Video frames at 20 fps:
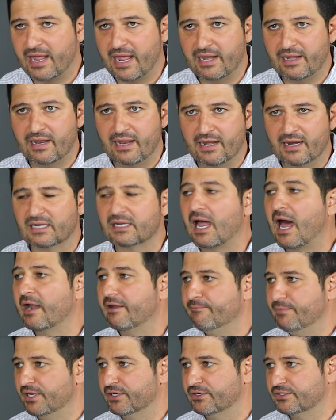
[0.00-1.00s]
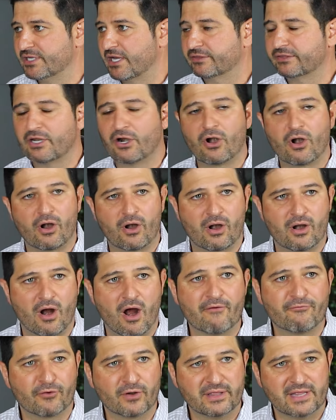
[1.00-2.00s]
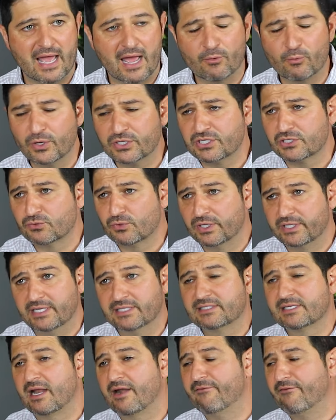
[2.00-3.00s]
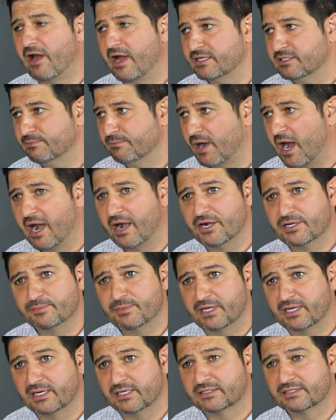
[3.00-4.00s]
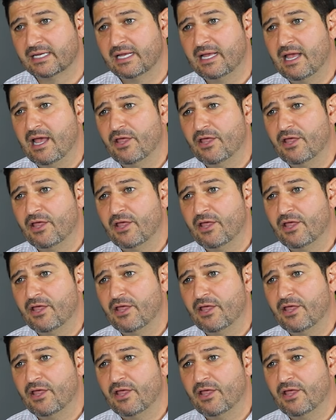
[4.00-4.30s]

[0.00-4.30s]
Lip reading: And a lot of builders out there are offering that, which is really incentivizing buyers, because